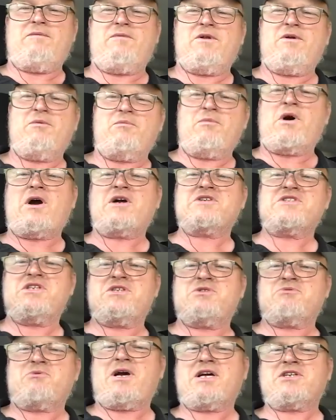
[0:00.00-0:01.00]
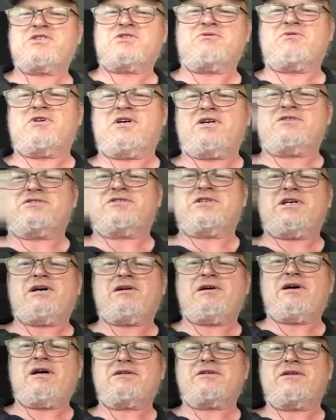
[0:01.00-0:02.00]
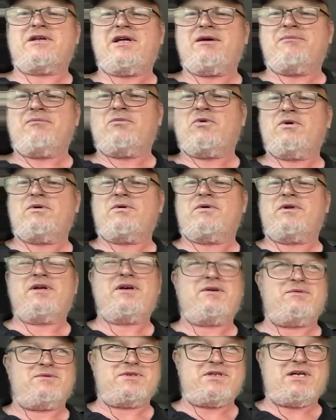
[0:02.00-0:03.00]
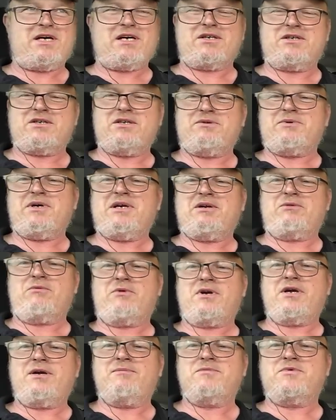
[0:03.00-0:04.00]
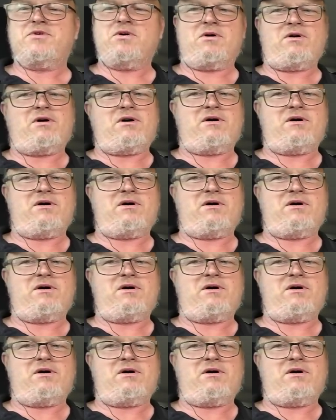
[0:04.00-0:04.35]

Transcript: Well, Marcy's Restaurant. Shout out to them. Boy, was that good. We had ribs. Oh,